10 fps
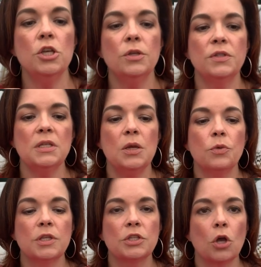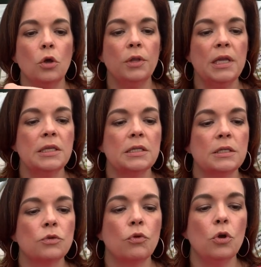you see where this Coleus
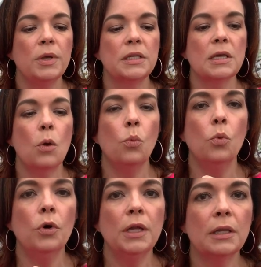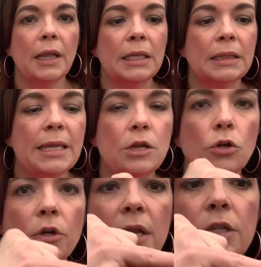is growing? It's got one like
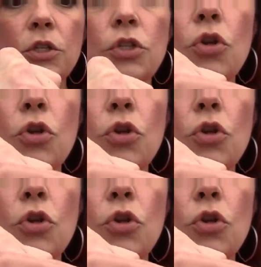leader and it's just